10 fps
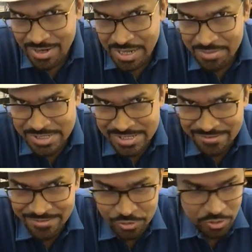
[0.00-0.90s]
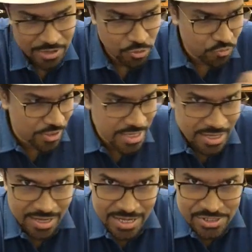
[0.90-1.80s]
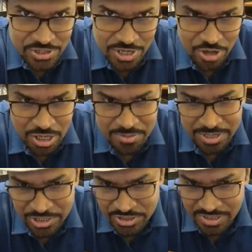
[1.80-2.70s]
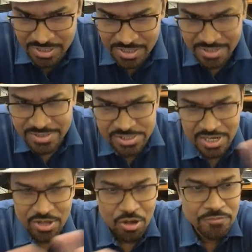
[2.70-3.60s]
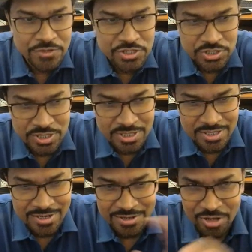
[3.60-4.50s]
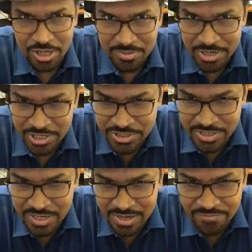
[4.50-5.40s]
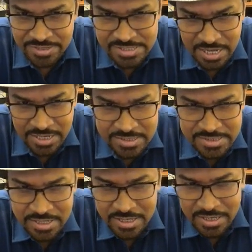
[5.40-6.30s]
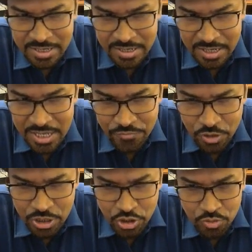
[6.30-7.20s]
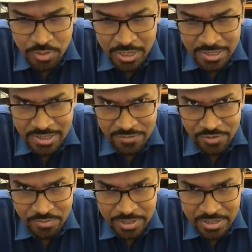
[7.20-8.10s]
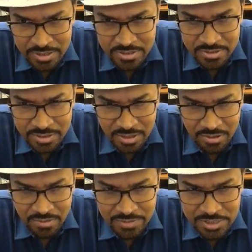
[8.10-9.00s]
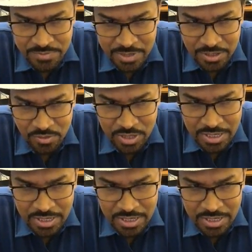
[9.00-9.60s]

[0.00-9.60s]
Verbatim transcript: itself. You don't have to look for any external documentation. These are like official documentation and reference guides. If you're a newbie, if you're a beginner, all of these might look a little